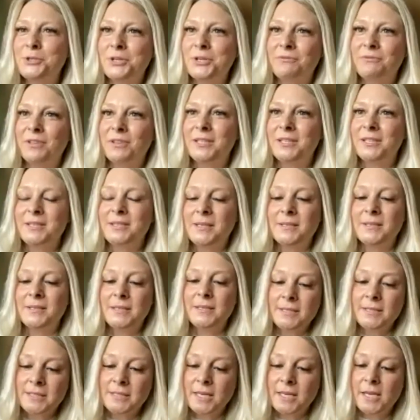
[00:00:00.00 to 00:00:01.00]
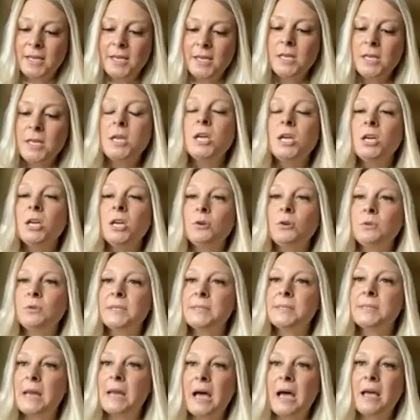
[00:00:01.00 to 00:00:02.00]
of Linda's assistant, who
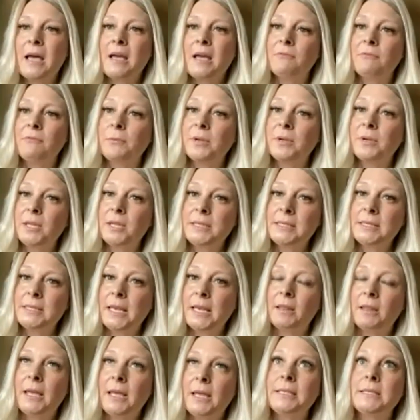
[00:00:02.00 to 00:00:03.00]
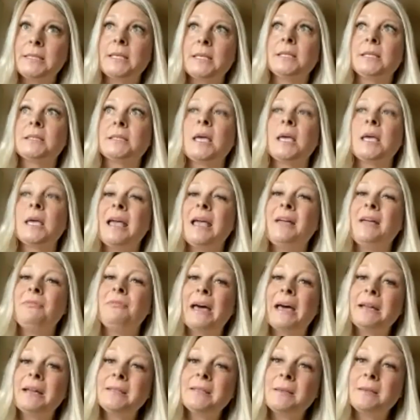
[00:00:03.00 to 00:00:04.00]
does not have a real estate license. And
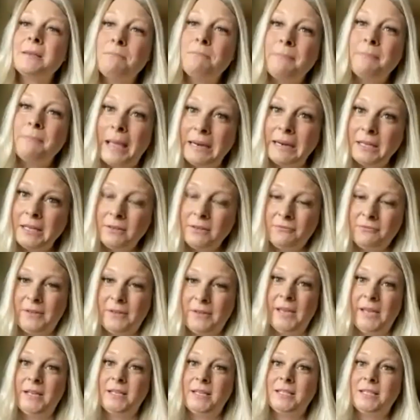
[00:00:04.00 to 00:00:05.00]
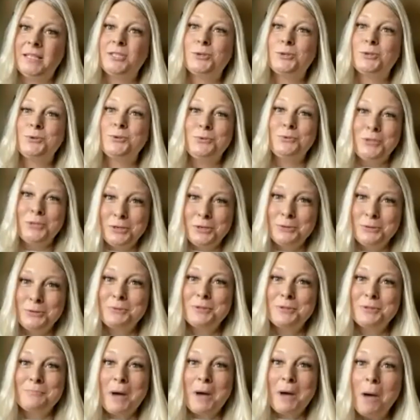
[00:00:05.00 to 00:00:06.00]
that is a benefit to
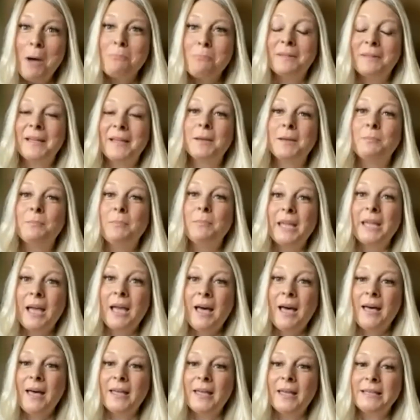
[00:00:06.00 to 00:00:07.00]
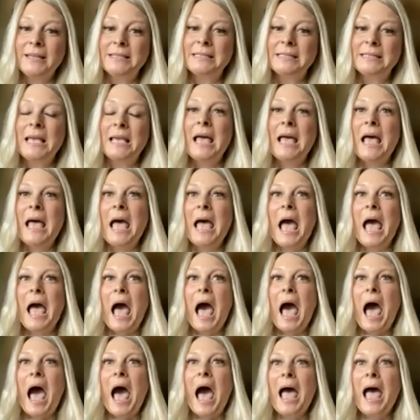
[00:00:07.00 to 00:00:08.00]
you, the public, because
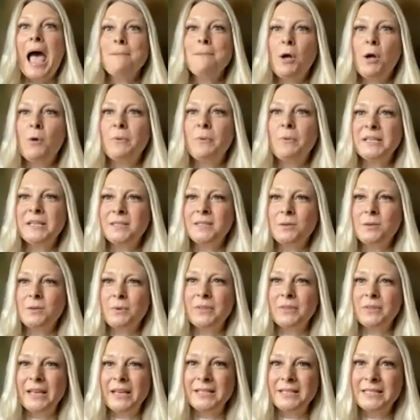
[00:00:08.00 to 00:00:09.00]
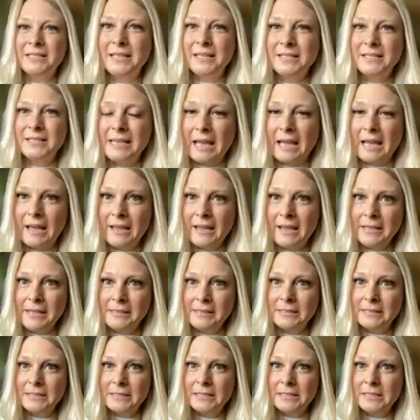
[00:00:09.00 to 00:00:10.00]
I'm always the one that says,
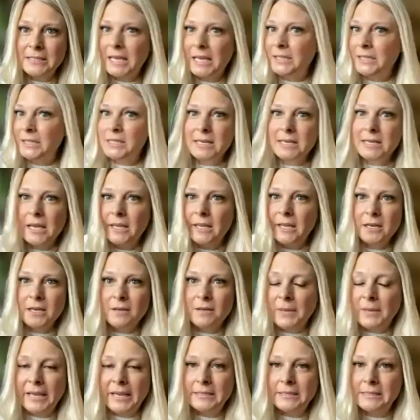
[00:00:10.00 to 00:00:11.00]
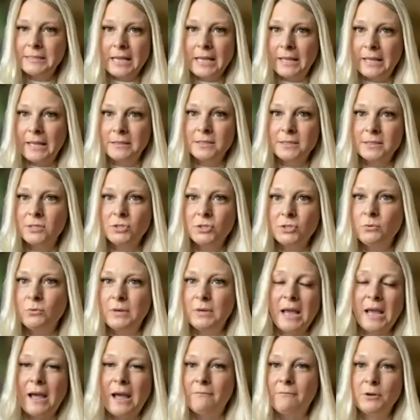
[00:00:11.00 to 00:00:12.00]
guys, that's not going to make sense to
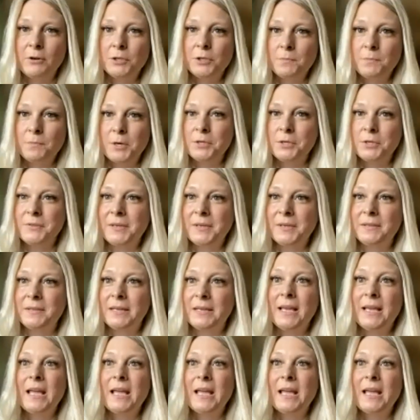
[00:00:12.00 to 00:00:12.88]
an average person.